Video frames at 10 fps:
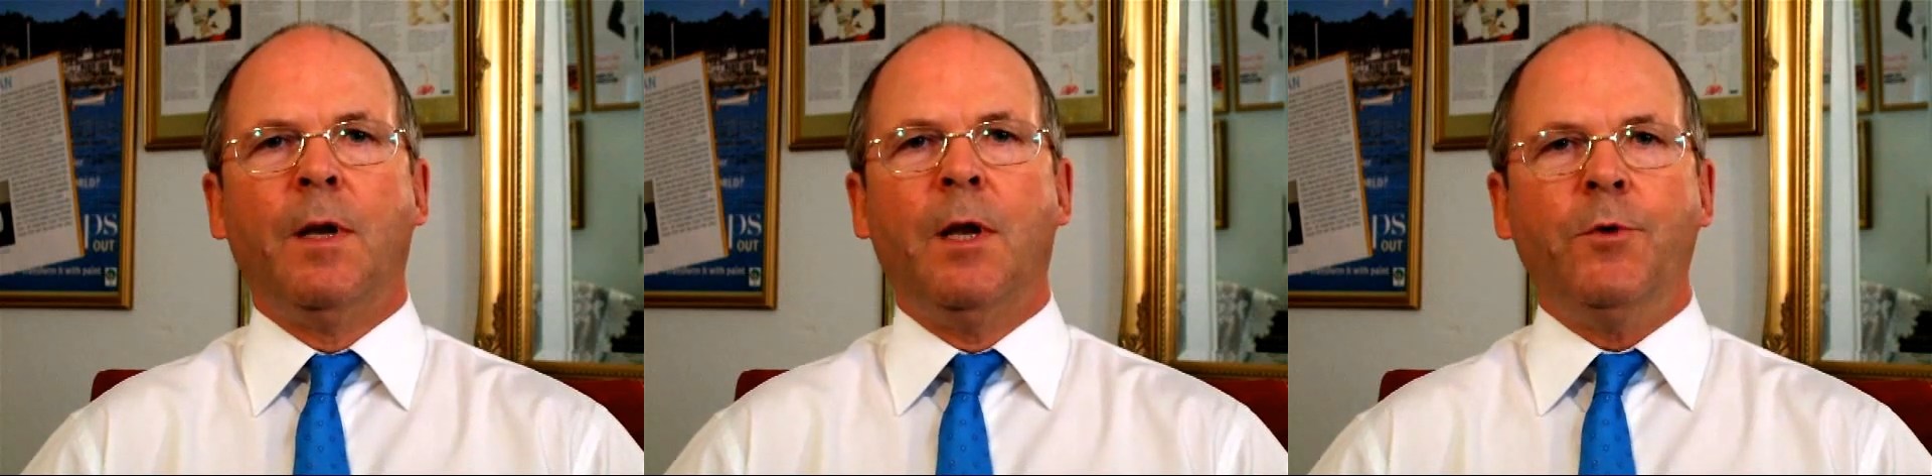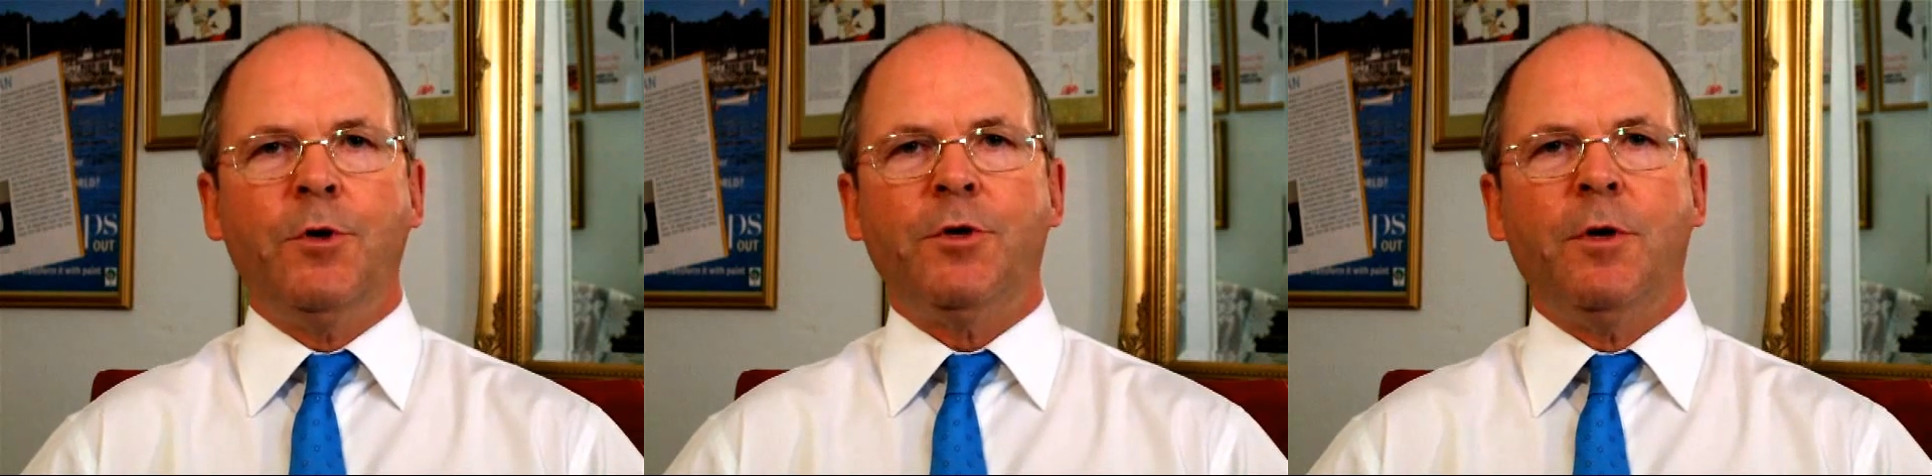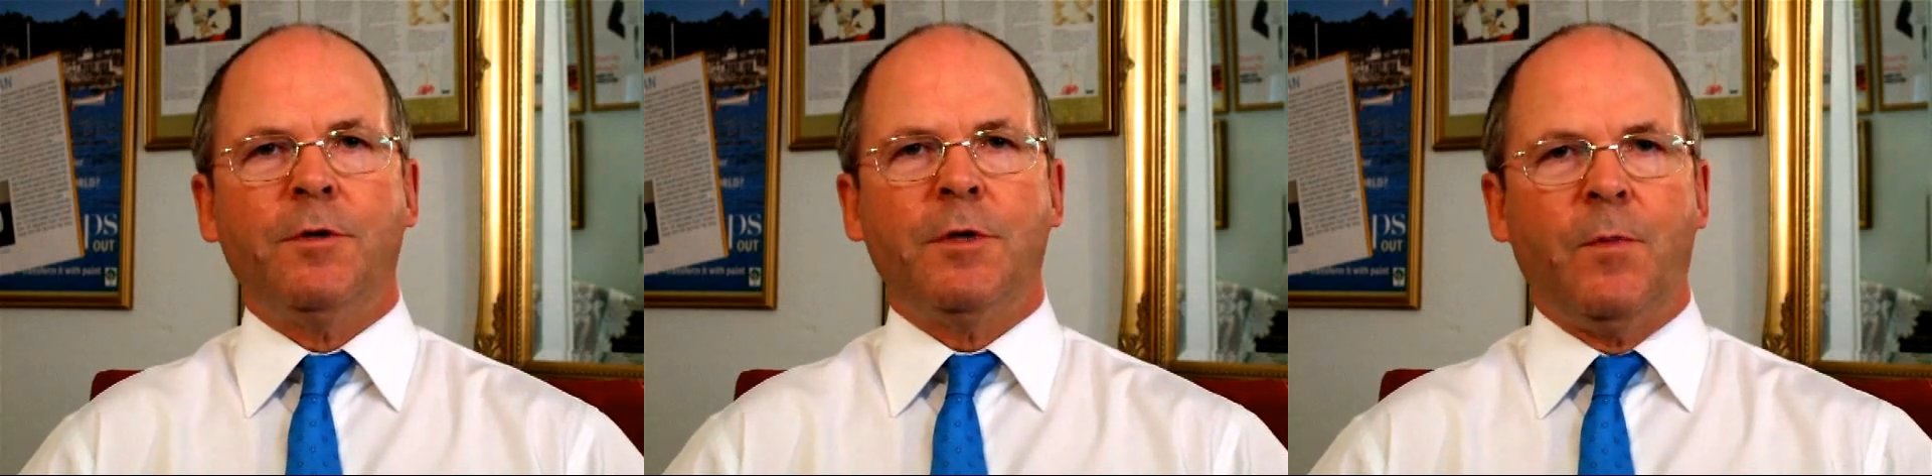Let me just
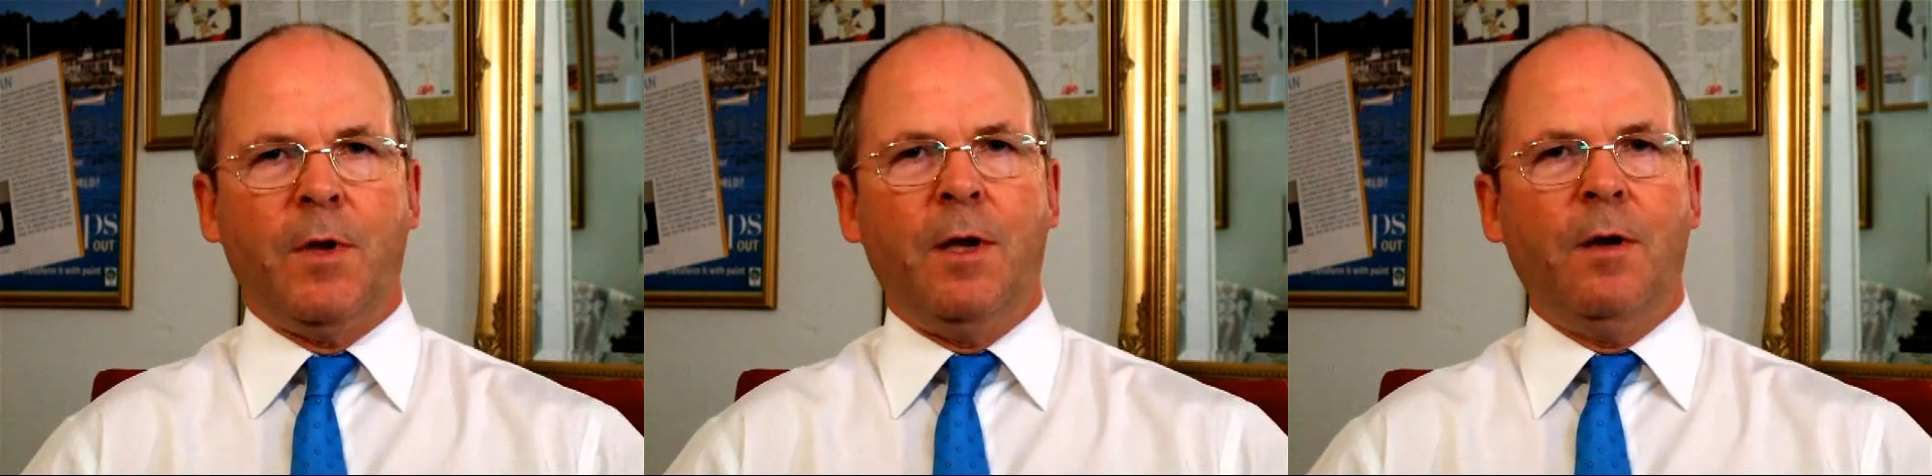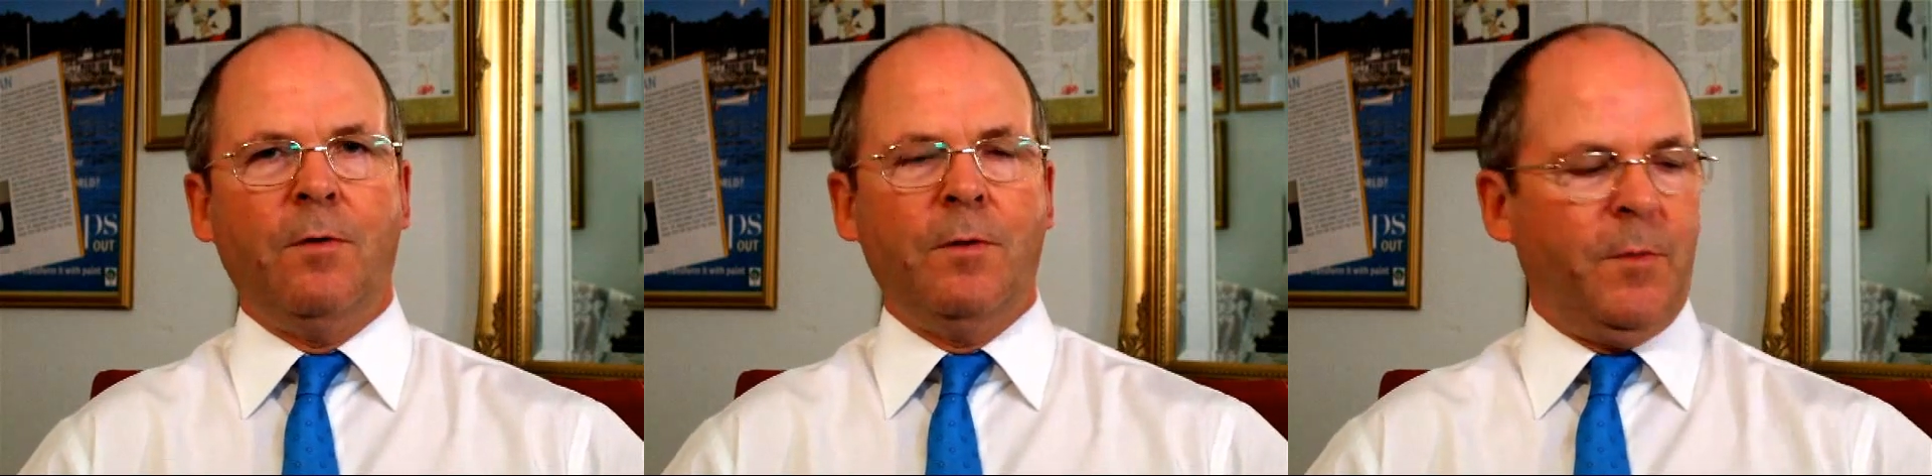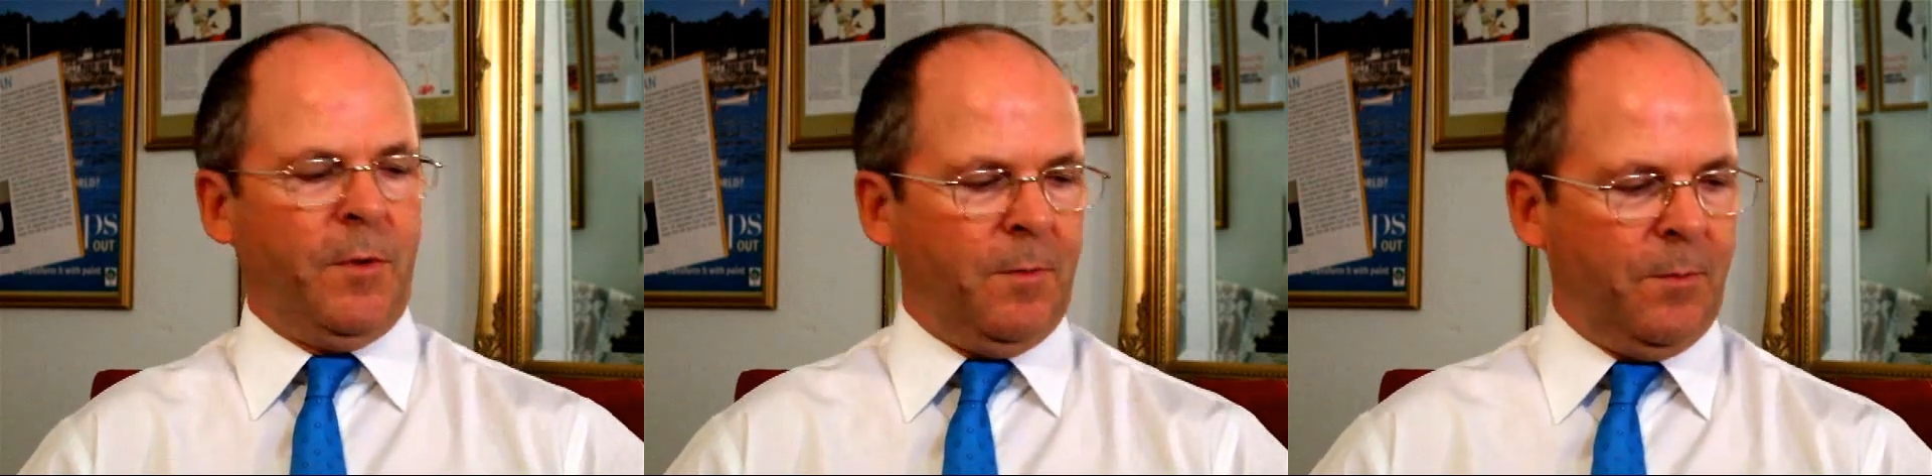show you something here. Hold on.